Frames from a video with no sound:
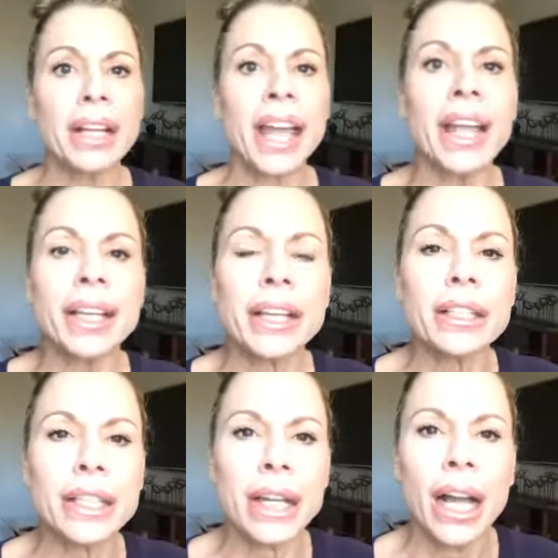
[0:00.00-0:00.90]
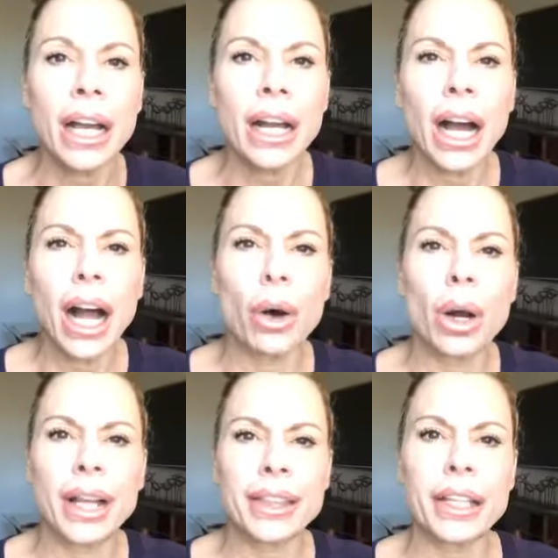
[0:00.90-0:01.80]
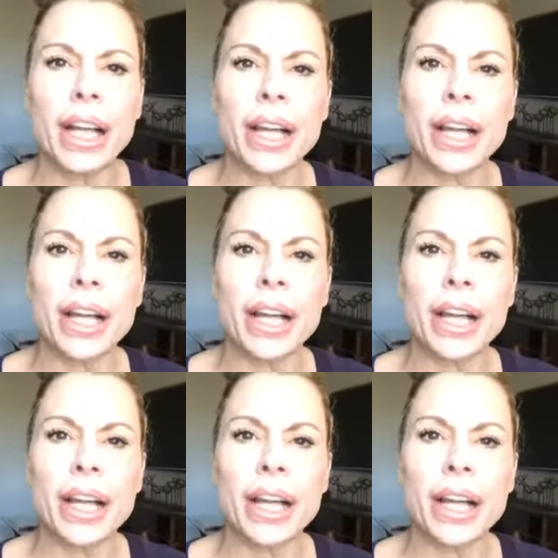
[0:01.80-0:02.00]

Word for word: Hey, Keely. Oh, I think,